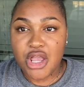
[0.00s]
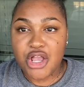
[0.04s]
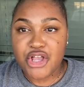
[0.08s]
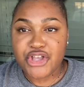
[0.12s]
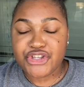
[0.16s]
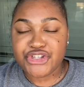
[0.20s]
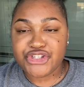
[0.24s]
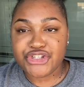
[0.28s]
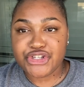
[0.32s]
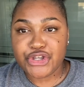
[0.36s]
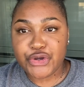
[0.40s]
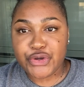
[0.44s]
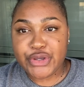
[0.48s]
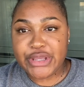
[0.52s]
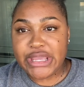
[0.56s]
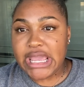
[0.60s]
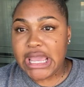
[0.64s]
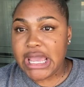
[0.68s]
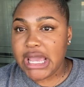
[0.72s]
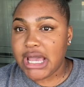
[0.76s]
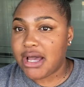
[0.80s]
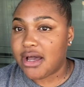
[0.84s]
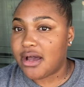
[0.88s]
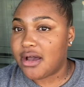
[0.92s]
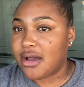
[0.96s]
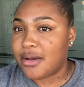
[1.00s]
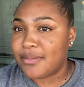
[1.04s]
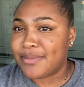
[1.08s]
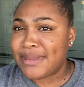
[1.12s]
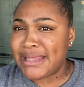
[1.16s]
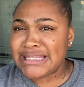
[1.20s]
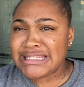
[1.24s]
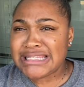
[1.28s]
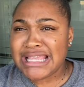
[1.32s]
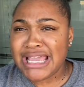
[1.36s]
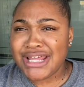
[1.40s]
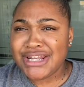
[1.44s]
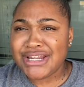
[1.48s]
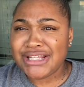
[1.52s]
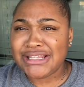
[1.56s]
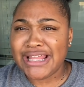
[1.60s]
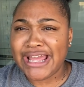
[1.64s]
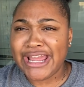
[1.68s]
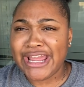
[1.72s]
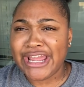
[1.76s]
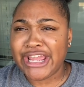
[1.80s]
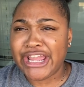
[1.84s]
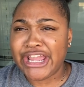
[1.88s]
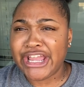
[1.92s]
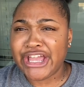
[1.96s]
So yeah, that's kind of
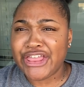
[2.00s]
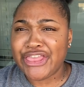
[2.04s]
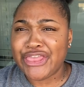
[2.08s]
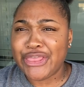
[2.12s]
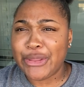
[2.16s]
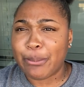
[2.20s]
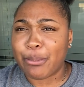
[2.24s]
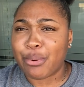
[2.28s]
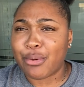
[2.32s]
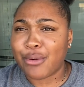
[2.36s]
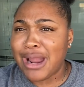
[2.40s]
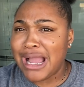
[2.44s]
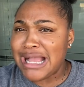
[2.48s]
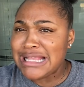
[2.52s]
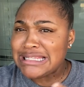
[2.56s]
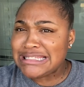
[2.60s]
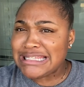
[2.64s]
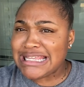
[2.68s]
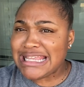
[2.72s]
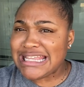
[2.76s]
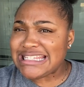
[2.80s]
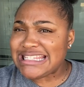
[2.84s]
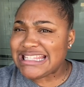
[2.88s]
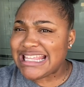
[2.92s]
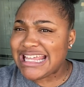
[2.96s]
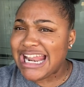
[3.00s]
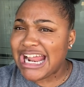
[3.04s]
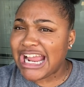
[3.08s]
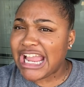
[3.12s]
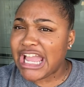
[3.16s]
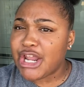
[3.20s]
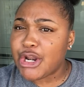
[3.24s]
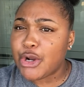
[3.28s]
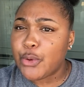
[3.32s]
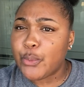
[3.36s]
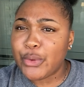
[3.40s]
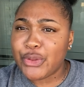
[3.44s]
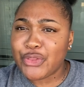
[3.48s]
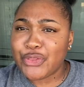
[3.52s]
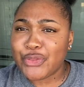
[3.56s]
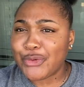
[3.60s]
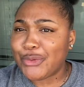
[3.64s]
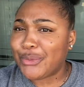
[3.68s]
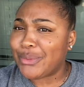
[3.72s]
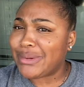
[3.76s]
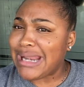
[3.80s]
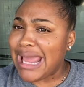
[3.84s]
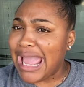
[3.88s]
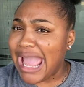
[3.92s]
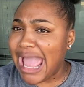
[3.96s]
like the process that I kind of went through
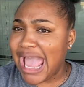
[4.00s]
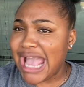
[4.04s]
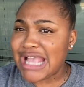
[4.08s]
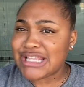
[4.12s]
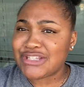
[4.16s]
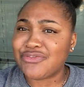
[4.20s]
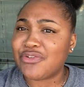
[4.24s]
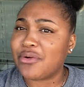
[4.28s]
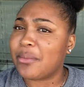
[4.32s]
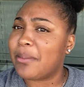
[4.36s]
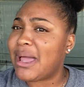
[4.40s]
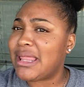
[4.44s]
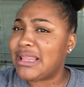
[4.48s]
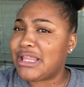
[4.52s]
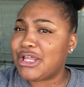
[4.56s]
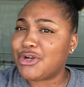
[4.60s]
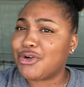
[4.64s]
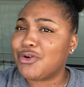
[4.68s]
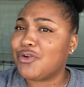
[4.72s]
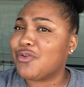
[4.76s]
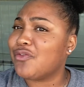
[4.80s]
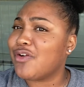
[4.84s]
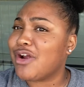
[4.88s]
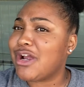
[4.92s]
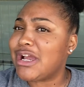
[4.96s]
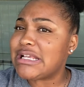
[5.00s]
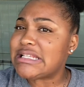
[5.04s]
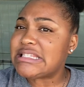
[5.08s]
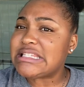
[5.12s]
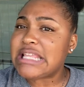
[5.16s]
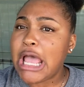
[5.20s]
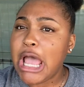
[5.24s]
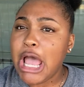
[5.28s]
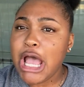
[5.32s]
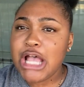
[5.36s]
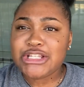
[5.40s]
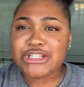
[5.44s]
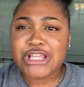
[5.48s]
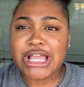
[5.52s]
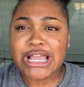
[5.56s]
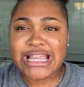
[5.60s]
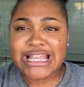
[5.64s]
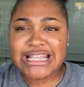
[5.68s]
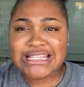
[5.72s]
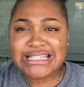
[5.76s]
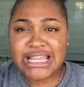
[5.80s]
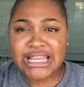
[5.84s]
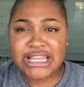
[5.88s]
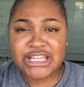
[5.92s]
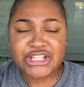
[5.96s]
when I asked for my letter of recs. So I
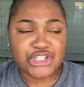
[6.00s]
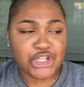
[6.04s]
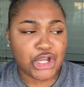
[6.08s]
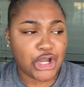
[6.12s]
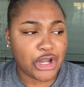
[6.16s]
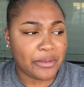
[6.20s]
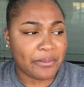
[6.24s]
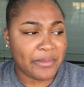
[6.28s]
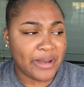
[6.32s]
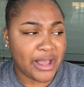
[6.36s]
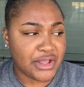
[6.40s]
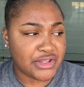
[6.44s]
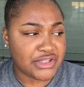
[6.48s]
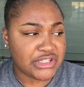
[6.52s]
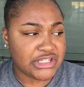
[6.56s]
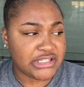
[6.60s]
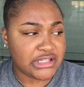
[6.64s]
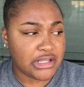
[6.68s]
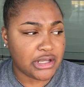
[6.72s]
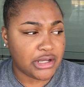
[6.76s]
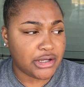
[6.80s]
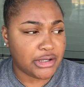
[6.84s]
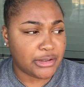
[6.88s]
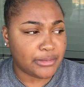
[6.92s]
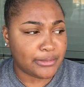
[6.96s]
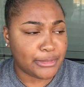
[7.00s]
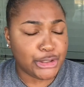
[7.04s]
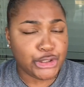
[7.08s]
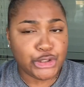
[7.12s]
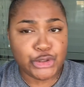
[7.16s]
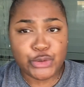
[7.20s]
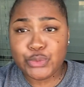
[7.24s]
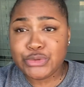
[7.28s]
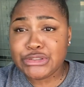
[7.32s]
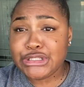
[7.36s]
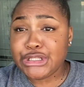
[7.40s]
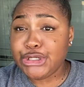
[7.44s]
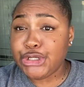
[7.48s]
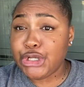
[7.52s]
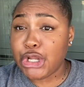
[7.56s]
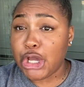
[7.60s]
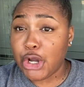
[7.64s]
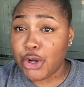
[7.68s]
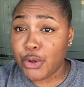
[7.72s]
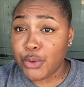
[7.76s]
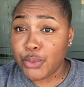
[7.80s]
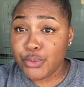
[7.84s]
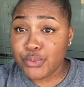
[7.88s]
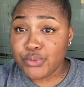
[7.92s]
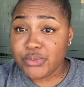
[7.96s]
guess I can talk about some do's and
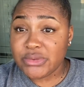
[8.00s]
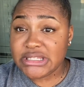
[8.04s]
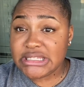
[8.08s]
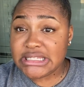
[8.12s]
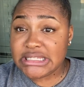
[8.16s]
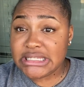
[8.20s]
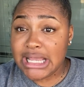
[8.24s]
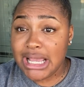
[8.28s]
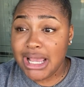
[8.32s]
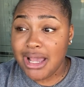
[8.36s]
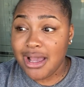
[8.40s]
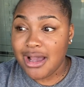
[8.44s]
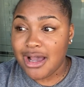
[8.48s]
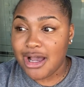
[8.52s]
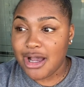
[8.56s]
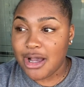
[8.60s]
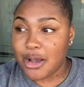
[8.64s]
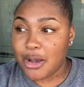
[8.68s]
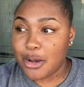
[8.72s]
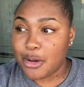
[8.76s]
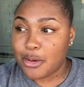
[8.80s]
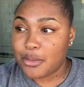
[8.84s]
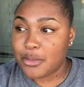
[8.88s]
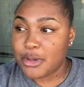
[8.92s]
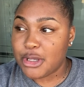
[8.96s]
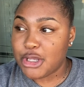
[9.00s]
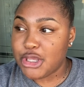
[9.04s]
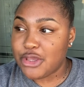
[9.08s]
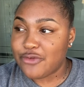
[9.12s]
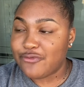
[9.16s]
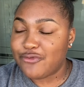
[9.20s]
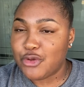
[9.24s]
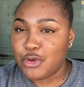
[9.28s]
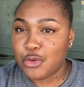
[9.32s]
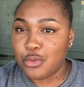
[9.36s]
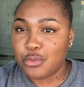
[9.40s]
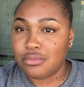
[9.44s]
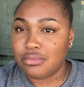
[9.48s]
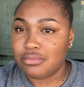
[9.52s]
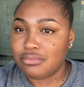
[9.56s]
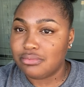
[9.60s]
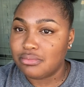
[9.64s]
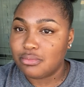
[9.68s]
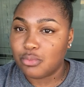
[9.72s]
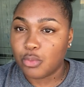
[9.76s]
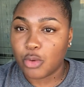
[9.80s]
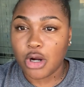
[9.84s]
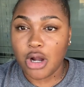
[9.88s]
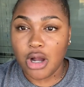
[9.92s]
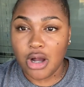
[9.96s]
don'ts. If you
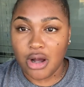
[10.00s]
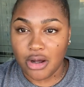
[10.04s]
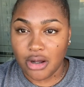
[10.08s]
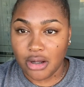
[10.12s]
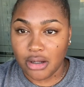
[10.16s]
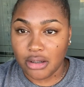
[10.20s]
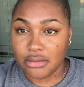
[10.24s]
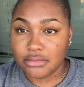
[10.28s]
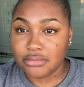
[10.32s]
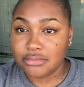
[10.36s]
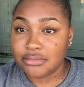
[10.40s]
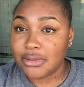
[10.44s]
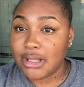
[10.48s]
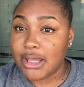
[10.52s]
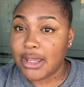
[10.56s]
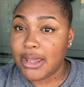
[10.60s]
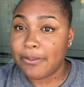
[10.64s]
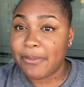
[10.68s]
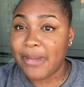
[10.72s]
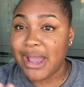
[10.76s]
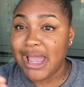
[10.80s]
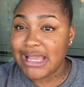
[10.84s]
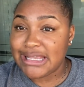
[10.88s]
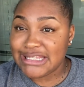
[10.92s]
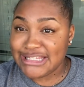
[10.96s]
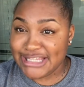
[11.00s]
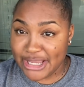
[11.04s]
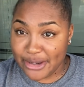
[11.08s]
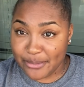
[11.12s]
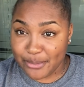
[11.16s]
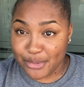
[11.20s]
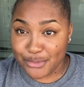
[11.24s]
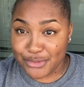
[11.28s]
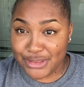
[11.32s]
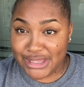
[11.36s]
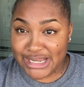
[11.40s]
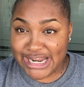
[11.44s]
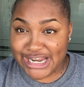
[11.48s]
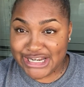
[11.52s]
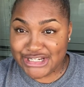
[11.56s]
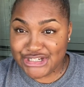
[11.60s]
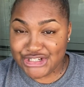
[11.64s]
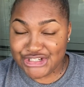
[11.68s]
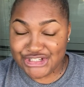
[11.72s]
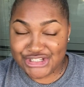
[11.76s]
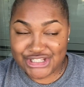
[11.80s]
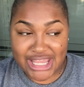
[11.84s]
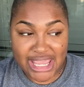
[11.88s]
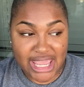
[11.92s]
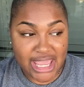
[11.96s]
recall in my example that I
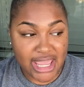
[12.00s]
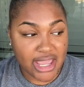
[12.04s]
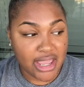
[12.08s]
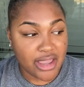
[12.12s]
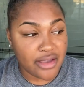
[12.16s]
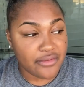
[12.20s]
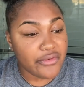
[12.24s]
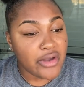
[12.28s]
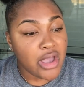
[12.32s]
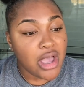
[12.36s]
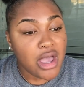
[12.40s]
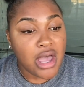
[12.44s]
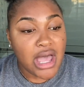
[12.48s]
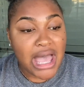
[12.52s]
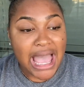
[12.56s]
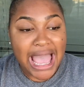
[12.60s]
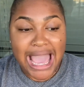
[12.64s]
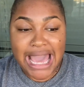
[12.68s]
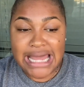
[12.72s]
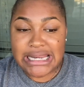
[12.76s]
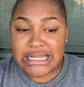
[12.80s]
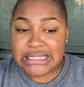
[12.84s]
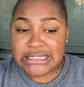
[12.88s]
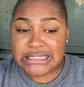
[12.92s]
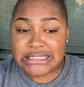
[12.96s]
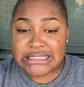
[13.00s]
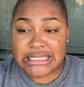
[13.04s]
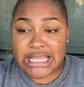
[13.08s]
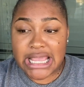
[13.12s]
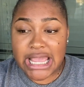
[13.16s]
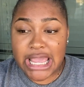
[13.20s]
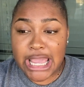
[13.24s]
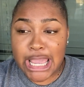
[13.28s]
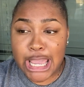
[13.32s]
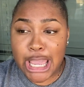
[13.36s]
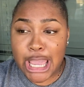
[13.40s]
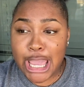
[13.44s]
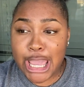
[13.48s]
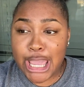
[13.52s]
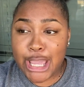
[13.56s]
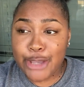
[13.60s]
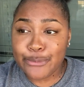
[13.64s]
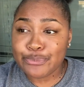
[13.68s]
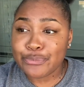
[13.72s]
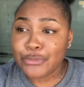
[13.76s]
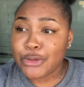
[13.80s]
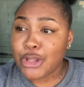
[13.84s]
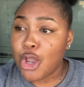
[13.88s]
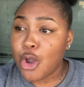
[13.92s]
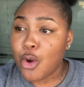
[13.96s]
just gave, I didn't say,
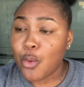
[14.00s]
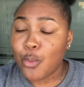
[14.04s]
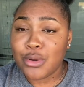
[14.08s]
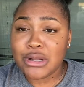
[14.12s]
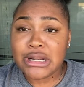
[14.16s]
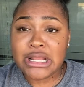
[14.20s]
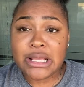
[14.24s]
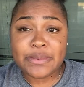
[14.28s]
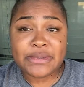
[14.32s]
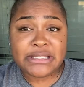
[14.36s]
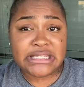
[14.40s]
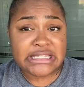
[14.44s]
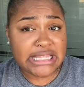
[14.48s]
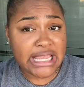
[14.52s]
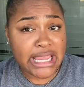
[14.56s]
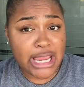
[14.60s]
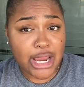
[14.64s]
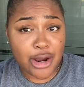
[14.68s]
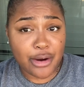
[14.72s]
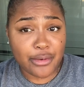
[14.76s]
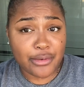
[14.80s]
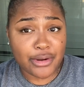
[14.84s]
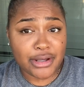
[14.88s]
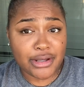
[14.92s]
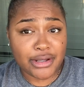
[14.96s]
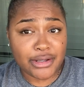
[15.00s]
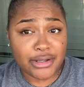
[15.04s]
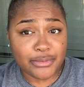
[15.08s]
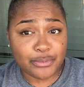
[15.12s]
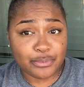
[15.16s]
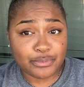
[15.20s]
"What up, Sarah?